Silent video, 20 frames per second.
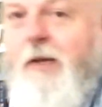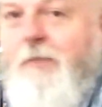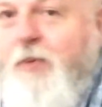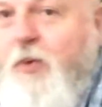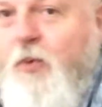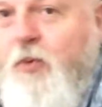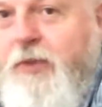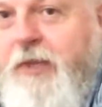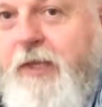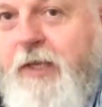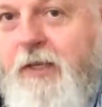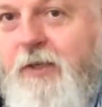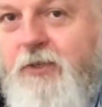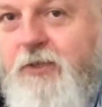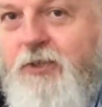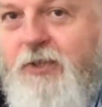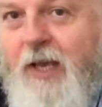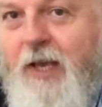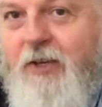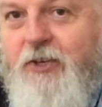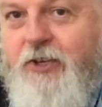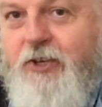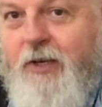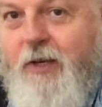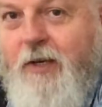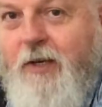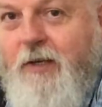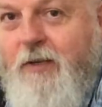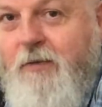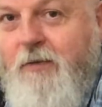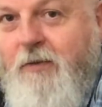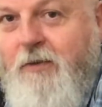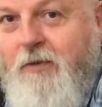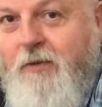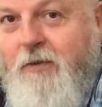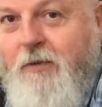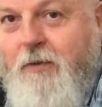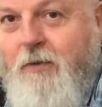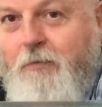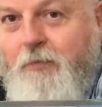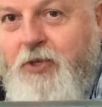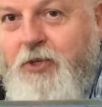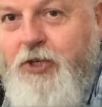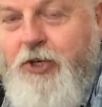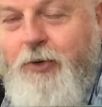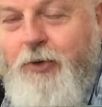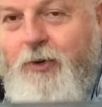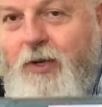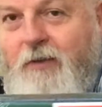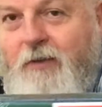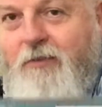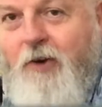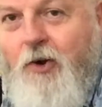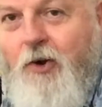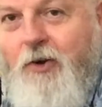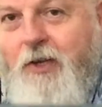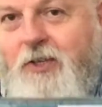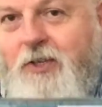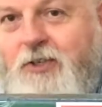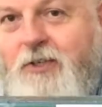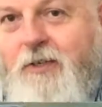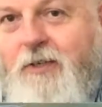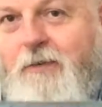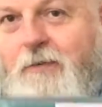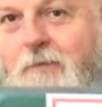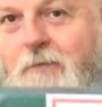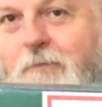I bought the Satcher Patchouli Forest,